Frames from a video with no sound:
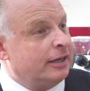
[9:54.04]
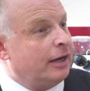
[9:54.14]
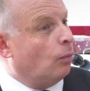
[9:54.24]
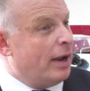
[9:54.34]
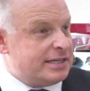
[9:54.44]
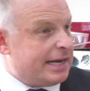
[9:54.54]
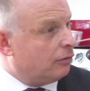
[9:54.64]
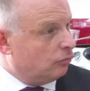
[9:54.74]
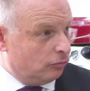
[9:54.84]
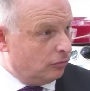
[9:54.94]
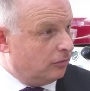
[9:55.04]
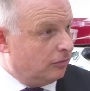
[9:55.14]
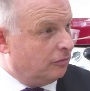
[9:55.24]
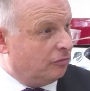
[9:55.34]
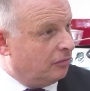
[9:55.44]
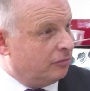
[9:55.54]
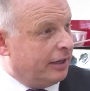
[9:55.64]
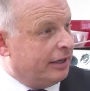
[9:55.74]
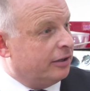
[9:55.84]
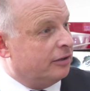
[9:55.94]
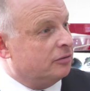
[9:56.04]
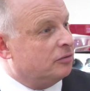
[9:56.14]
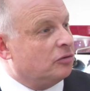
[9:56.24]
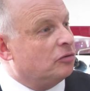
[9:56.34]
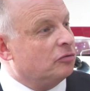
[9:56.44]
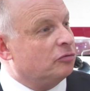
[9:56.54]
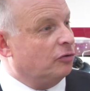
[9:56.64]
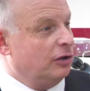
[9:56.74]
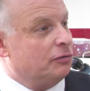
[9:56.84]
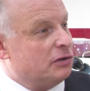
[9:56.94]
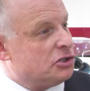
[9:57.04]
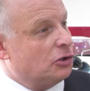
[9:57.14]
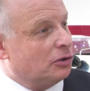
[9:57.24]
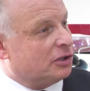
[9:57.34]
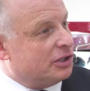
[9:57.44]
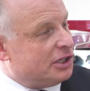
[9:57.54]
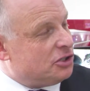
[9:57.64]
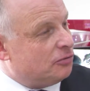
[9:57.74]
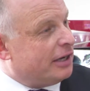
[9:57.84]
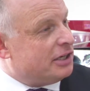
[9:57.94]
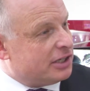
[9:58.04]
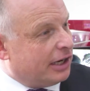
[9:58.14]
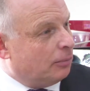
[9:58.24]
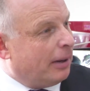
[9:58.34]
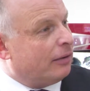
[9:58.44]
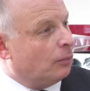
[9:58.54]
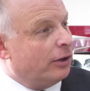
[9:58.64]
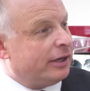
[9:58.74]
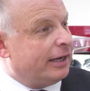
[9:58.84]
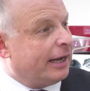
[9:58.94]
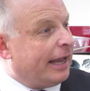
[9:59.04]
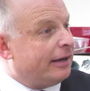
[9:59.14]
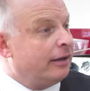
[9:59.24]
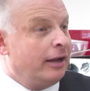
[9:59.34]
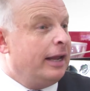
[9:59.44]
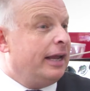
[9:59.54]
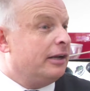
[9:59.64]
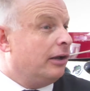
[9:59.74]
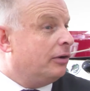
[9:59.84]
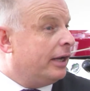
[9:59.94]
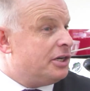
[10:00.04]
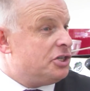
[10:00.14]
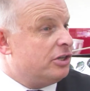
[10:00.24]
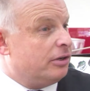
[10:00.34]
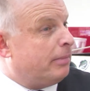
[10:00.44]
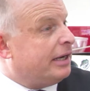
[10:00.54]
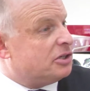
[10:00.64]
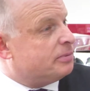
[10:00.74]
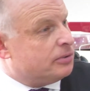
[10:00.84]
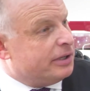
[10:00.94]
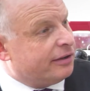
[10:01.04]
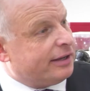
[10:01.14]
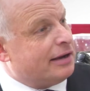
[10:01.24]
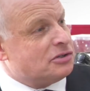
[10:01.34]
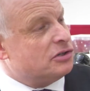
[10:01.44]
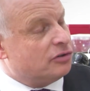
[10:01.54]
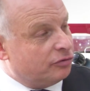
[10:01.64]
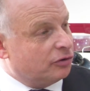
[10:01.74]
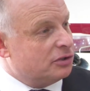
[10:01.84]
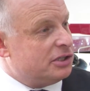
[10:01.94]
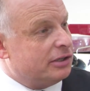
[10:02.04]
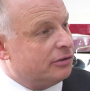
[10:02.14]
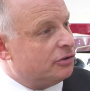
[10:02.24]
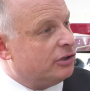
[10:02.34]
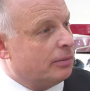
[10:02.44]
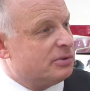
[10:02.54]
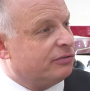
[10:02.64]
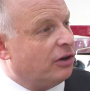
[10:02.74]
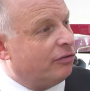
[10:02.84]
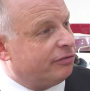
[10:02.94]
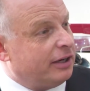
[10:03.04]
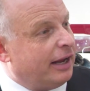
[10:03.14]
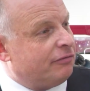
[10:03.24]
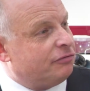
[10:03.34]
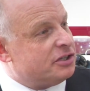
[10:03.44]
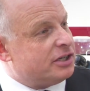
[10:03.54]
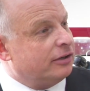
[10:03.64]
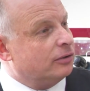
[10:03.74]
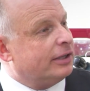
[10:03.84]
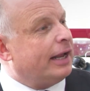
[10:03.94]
went out in a fully restored condition, ready to go back working again in a location that makes between 1,000 and 1,400 cups of coffee every single day